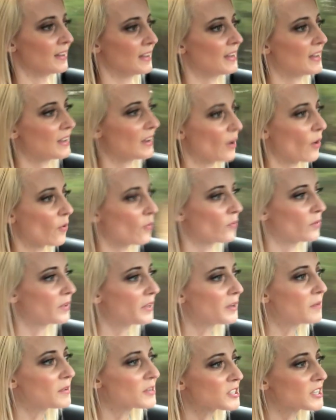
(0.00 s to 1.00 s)
Yeah, I
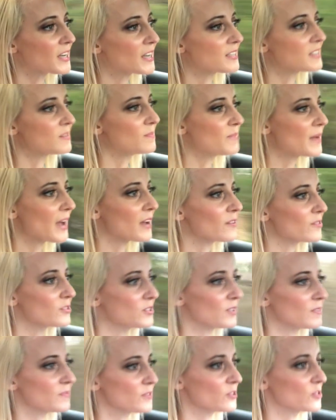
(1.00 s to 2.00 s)
really wish I had some paddle
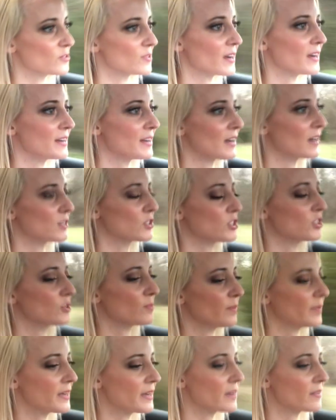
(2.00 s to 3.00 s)
shifters right now just
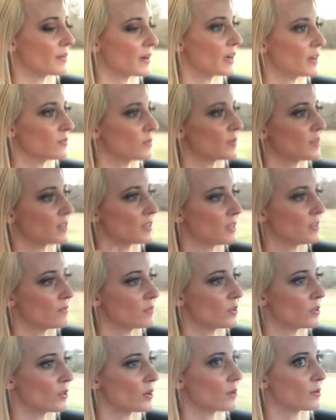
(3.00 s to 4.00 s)
to play around with,
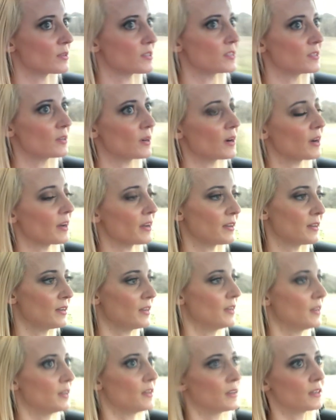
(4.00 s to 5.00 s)
even though it's not
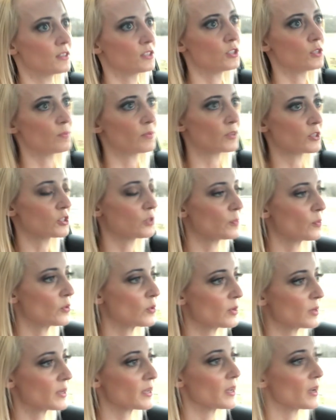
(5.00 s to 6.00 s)
super
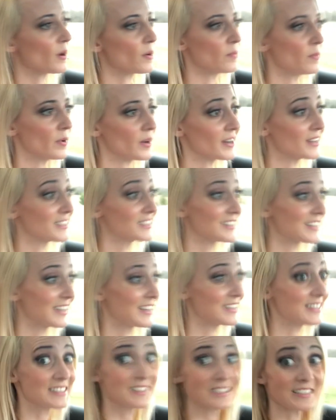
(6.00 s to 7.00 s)
sporty, but
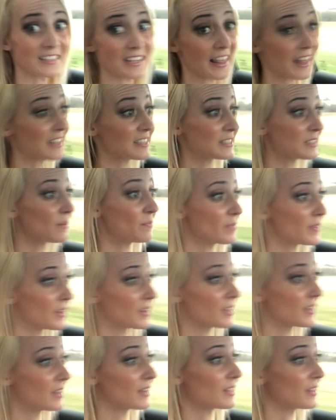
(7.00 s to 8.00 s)
that's
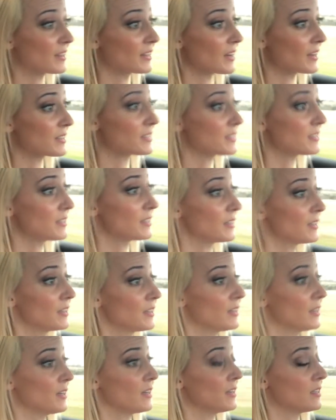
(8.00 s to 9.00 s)
something that's
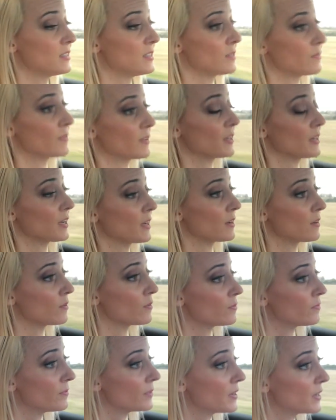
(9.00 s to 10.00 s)
different and
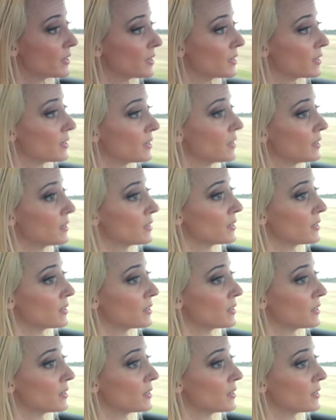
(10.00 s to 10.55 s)
fun.